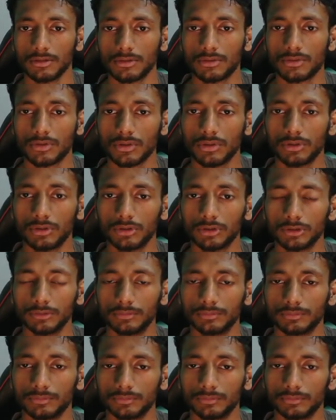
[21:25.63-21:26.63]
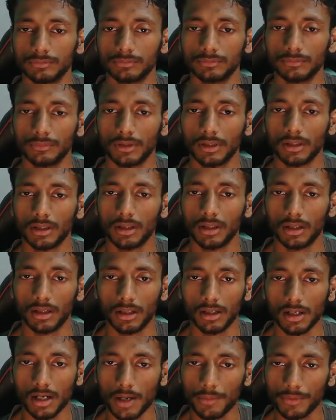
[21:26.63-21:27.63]
So
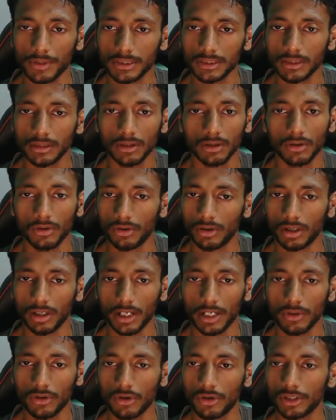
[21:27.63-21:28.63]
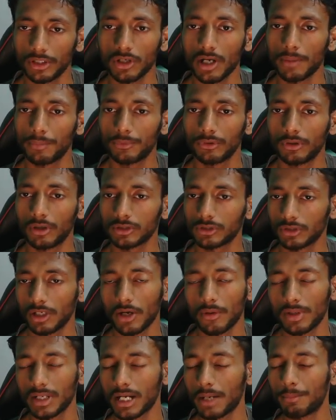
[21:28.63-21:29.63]
after I will continue up to actually our
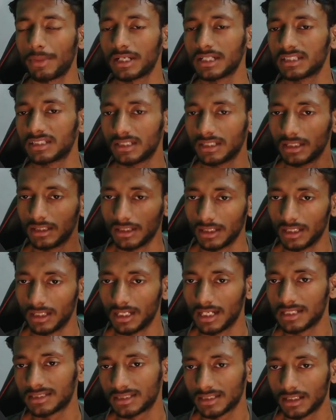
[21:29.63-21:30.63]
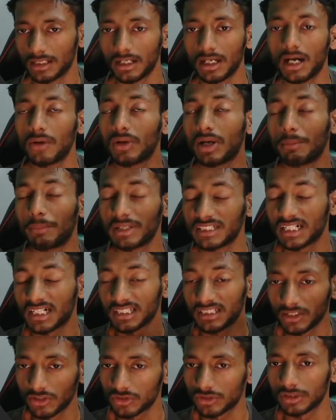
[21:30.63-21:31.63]
number is less, our number is greater than
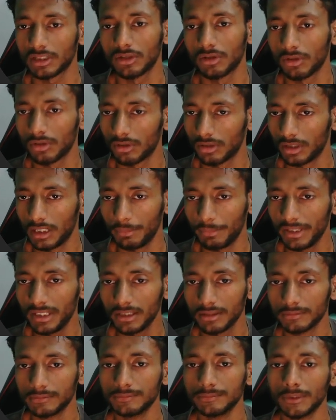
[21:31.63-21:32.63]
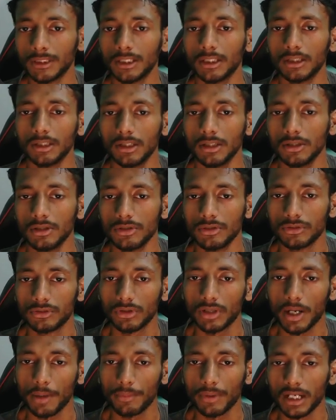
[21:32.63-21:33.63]
used to the limit. So
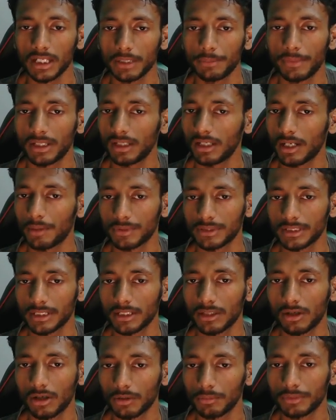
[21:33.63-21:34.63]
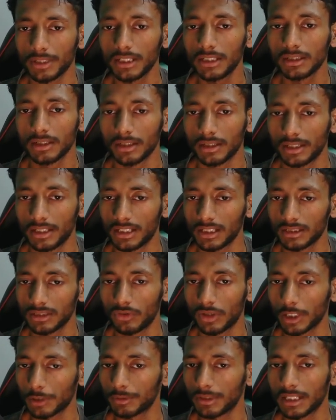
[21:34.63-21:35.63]
ultimately, after checking all of that, return what
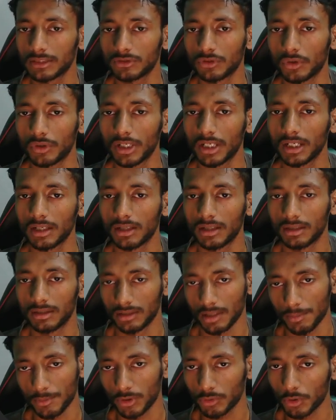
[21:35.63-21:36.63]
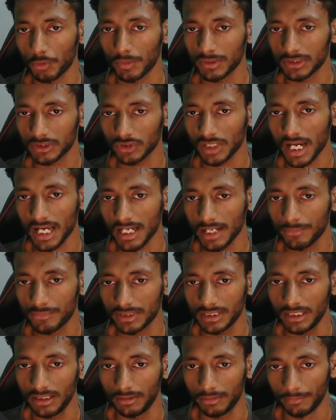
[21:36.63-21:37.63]
are the total number of commas that I have
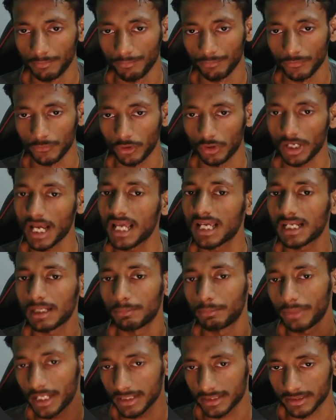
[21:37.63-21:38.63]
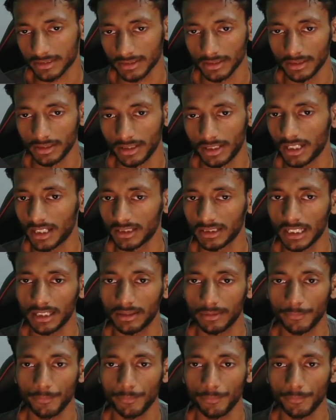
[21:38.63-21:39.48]
seen, or I can place, return that.